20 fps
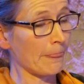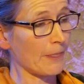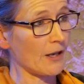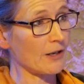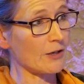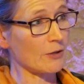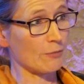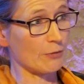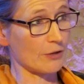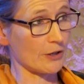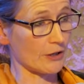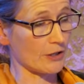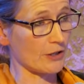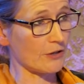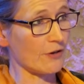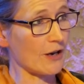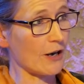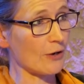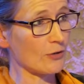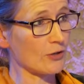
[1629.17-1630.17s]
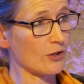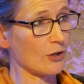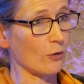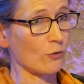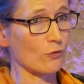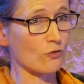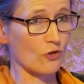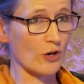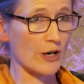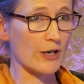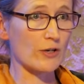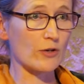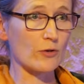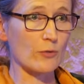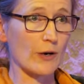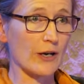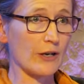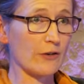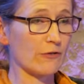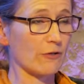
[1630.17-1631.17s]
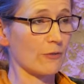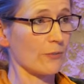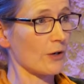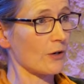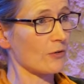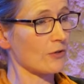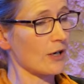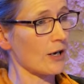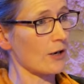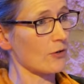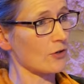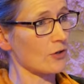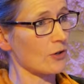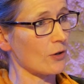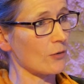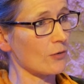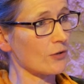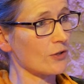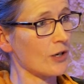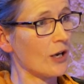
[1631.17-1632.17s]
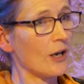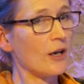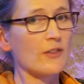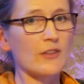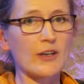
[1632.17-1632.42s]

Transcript: in a productive household drained away from those households,